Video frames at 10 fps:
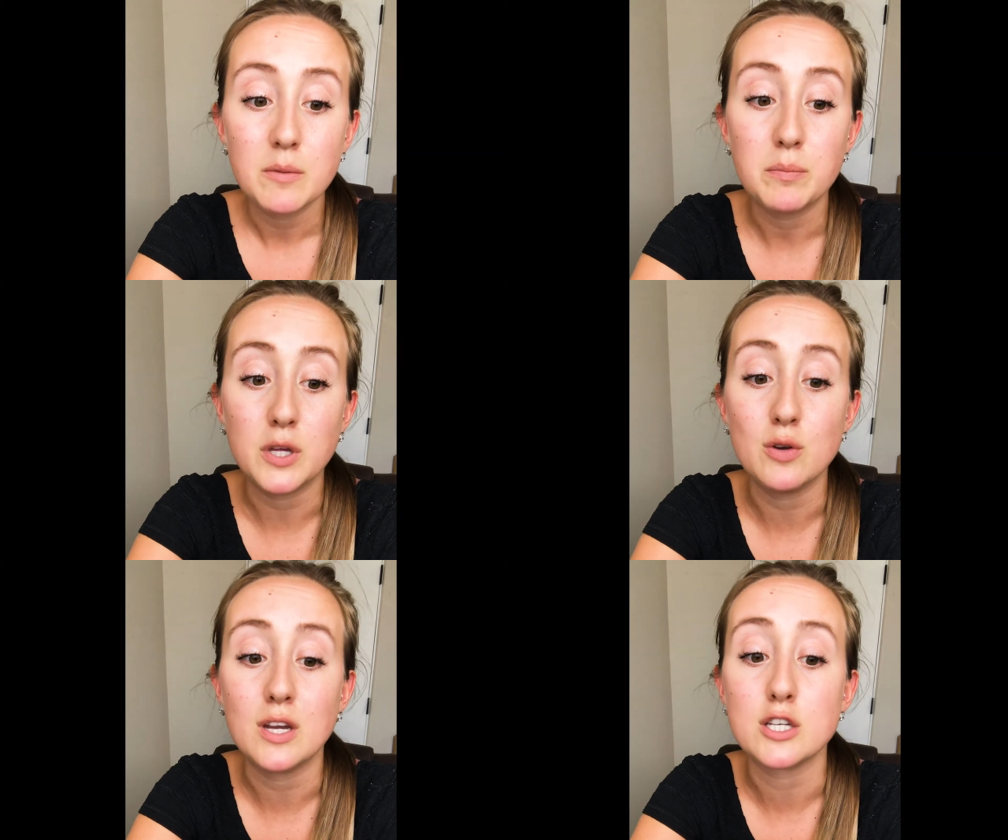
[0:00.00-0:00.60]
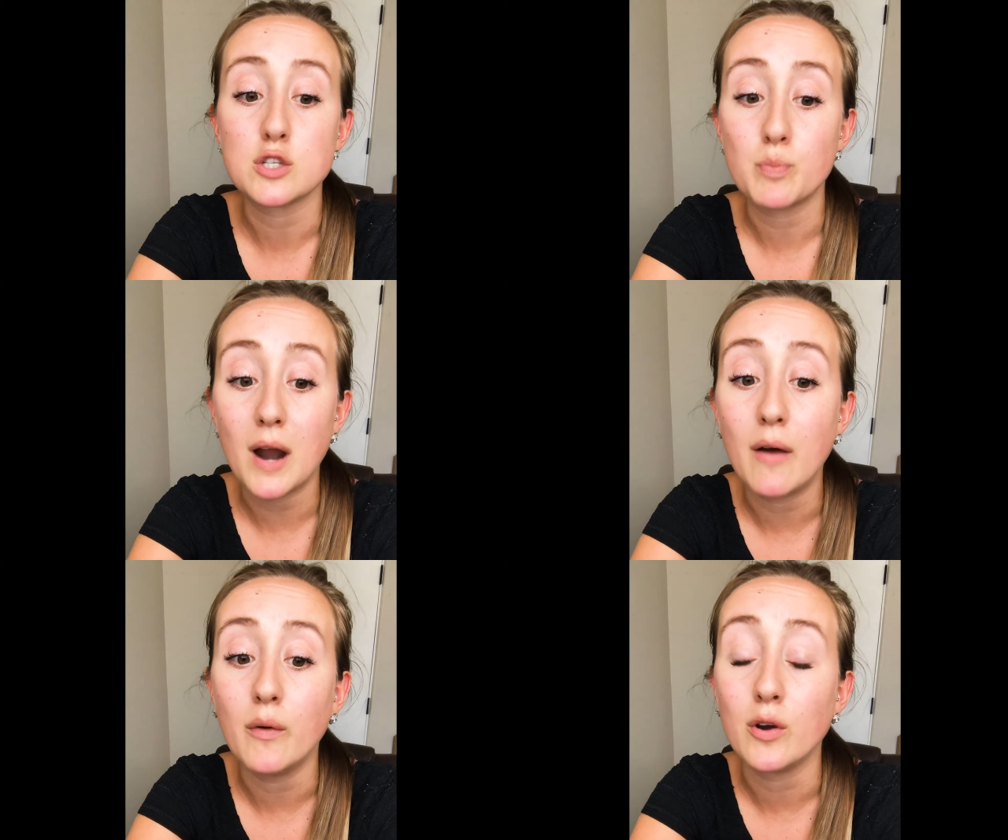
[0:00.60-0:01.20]
but you can
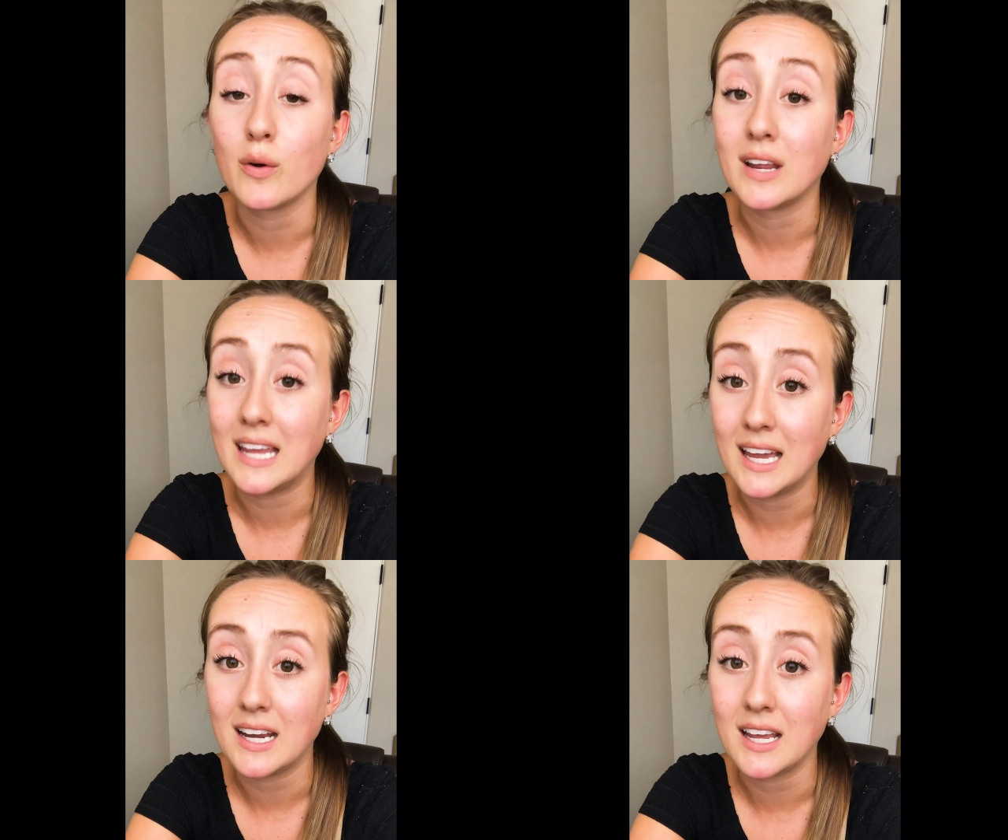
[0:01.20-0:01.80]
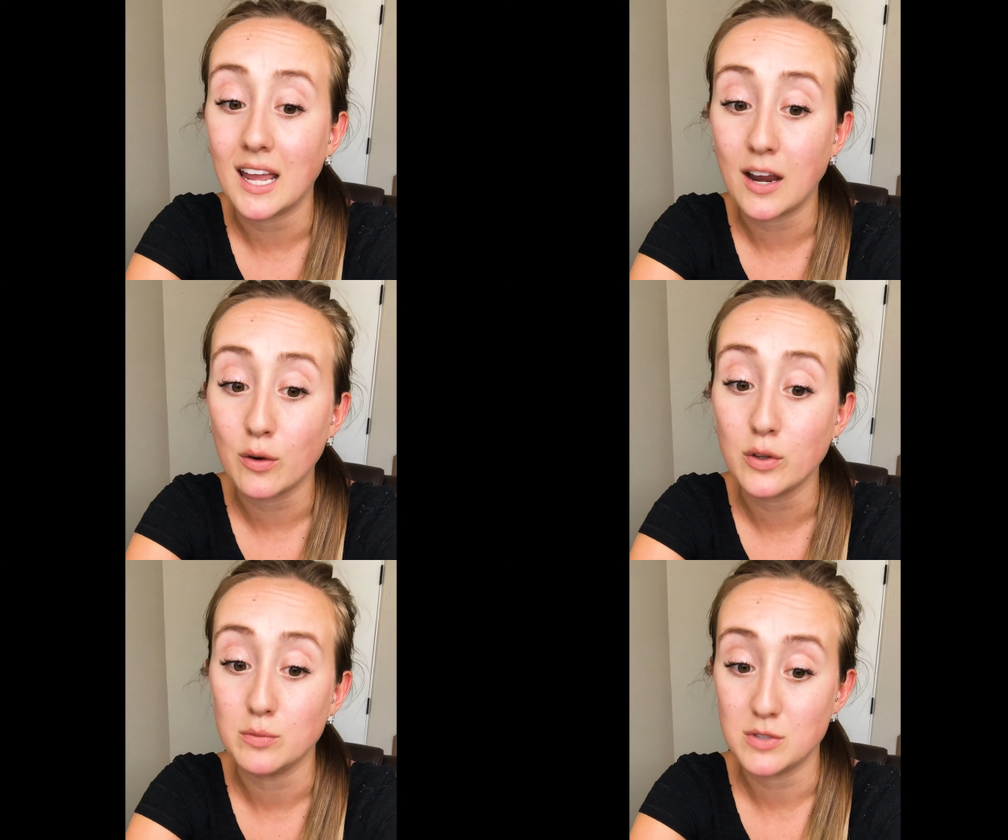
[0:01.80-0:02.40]
sprout an organic
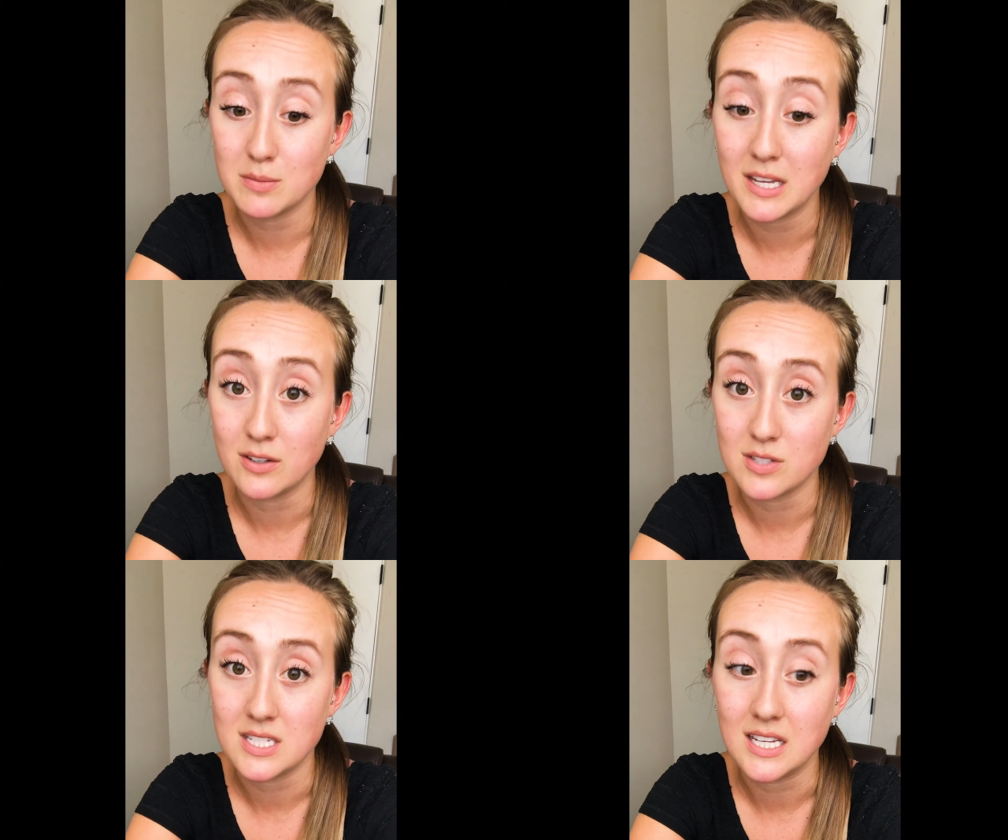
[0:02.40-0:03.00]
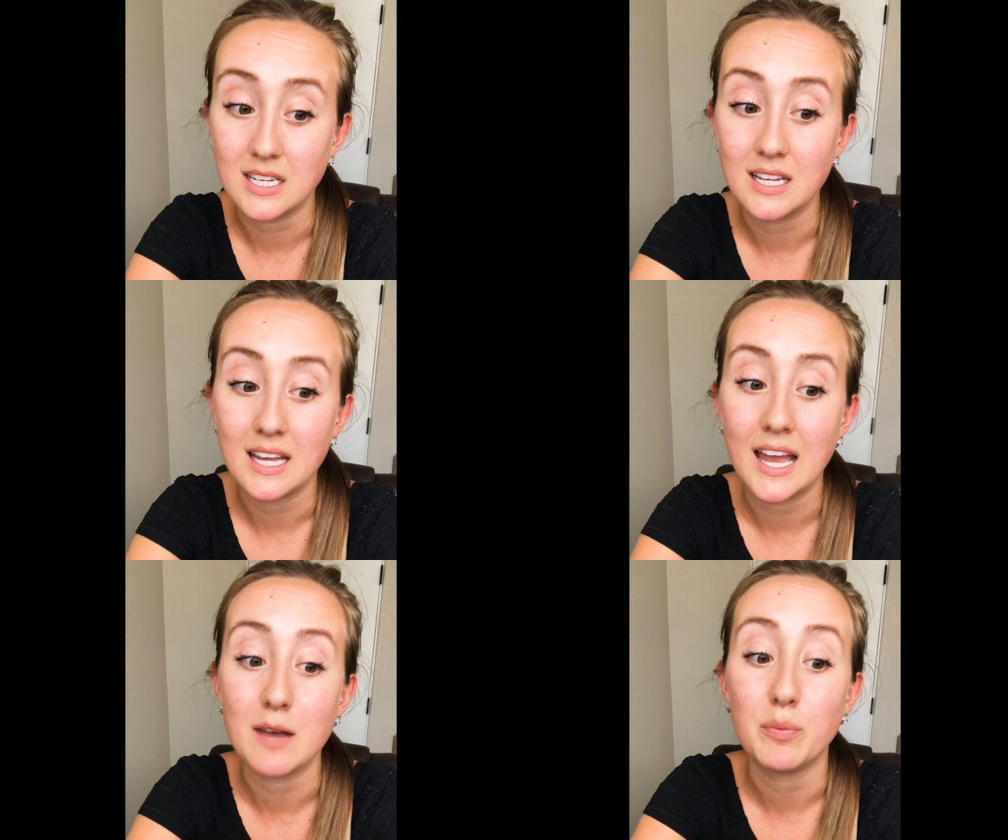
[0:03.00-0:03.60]
heirloom tomato seed
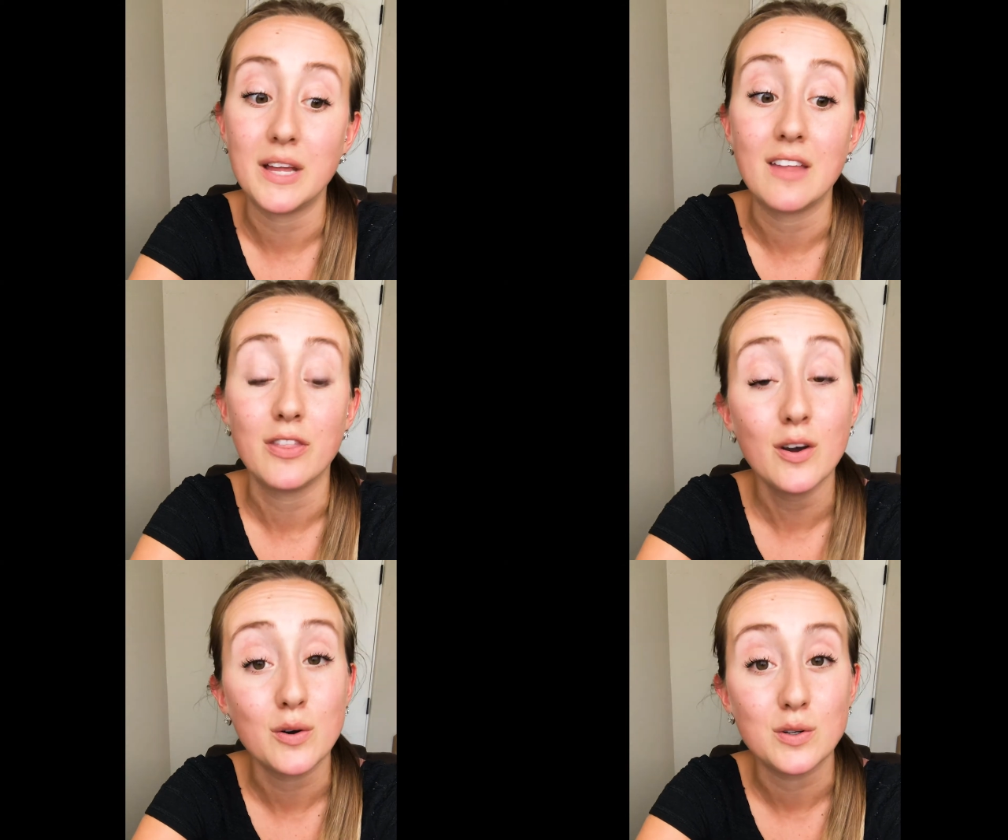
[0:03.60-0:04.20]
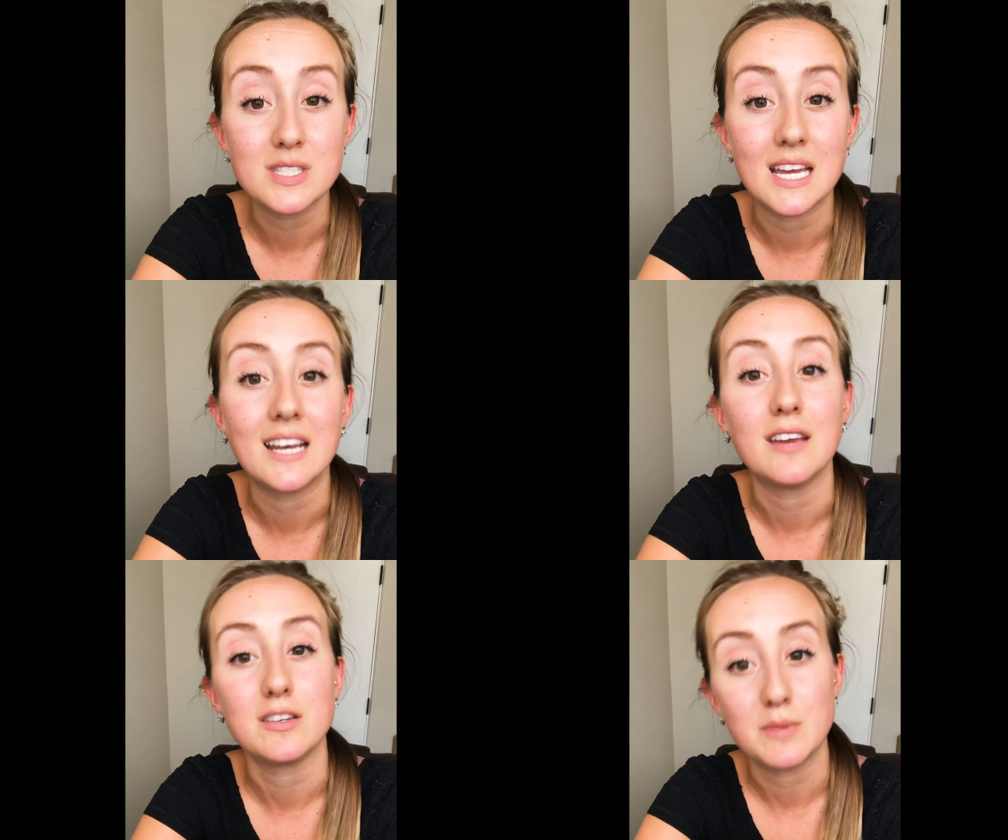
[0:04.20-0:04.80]
and plant those
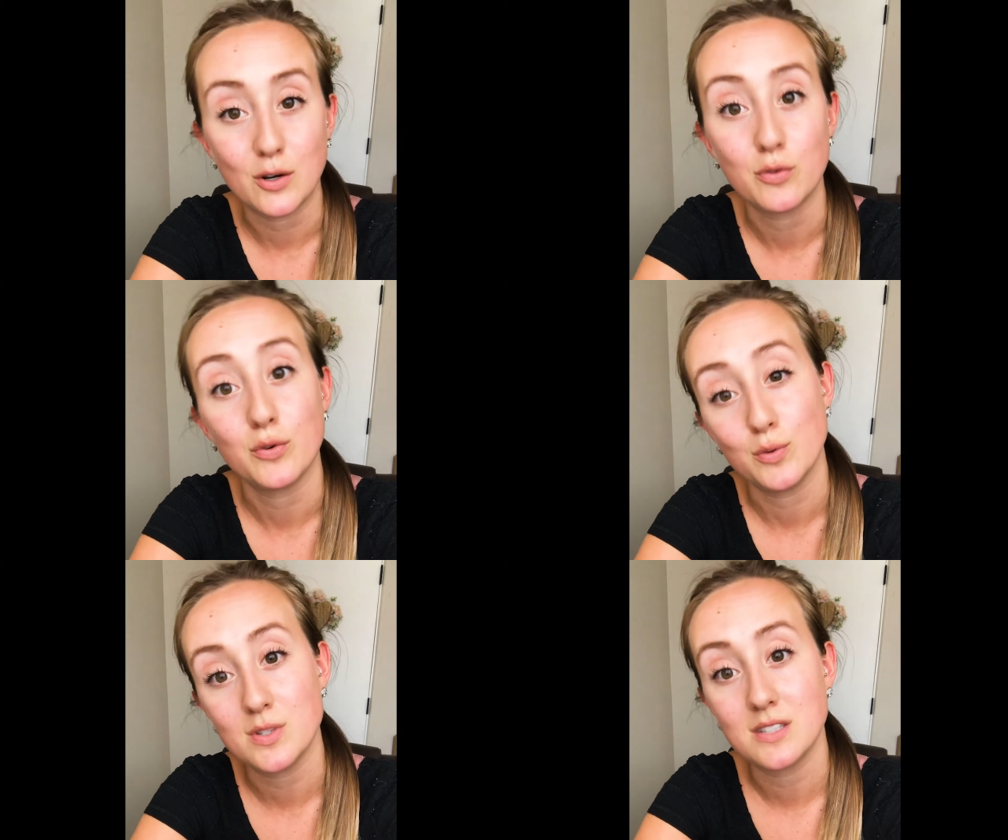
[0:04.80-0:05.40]
and get tomato fruit.